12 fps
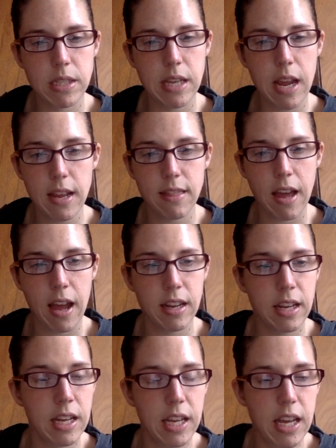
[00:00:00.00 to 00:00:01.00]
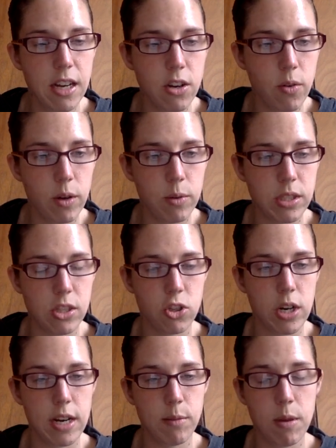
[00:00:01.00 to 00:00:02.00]
me saying that, he'd know I wasn't
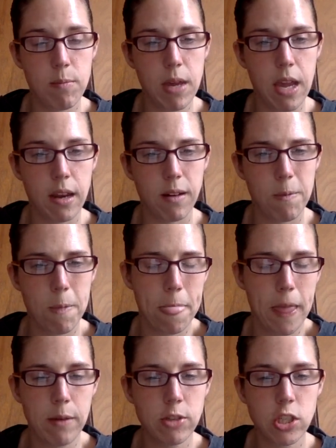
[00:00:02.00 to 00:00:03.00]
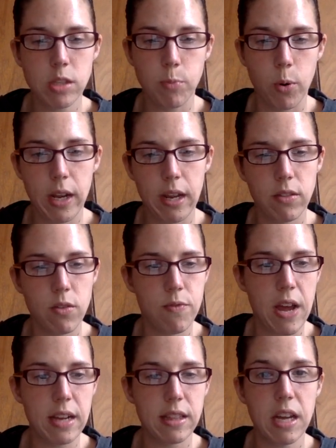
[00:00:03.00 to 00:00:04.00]
trying to be mean. I was just pointing out the
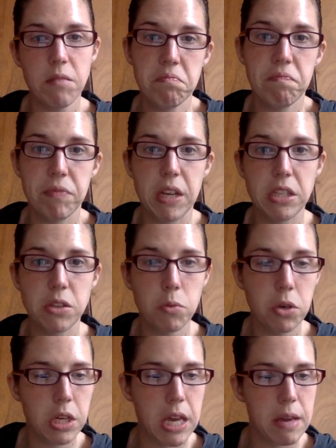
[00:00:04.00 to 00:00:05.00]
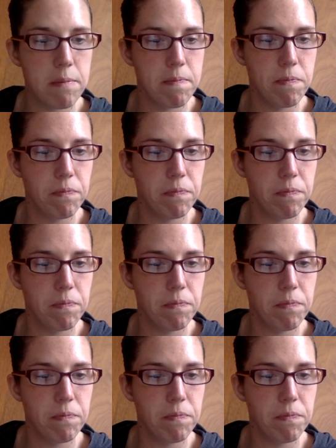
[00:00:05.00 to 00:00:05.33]
fact that he's a Wookie.